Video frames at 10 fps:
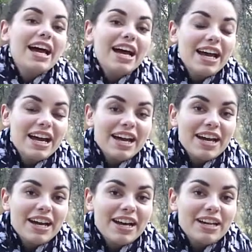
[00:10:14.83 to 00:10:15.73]

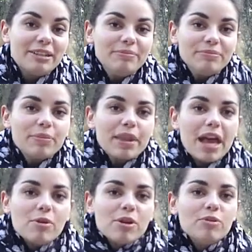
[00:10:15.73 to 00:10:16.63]

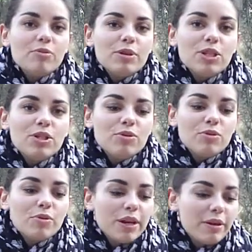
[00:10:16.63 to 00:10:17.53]
I'm going to wish
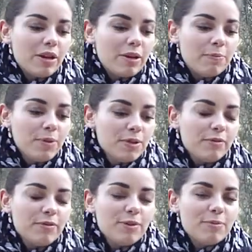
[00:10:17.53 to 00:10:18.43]
you really, really a
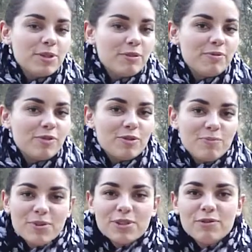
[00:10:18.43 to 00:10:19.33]
beautiful, beautiful,
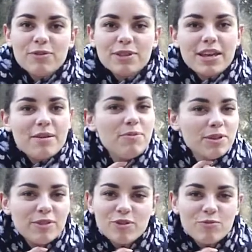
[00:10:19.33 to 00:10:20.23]
beautiful day,
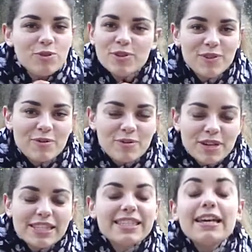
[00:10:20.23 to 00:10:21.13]
beautiful, beautiful wood.
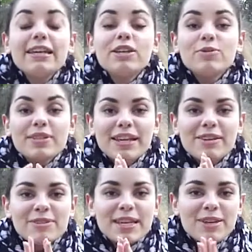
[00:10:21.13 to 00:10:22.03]
Thank you, thank
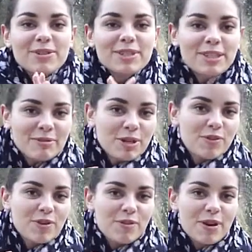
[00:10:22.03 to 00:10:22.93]
you, thank you so much
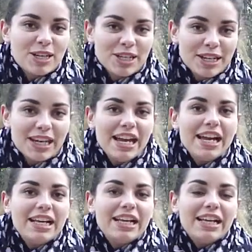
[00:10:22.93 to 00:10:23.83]
for watching.
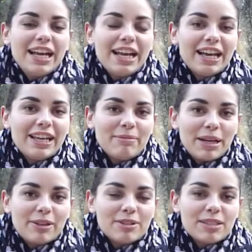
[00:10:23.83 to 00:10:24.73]
And my
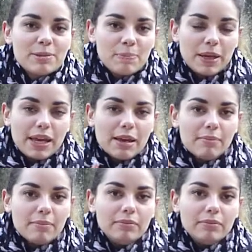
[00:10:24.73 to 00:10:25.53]
nose is picking up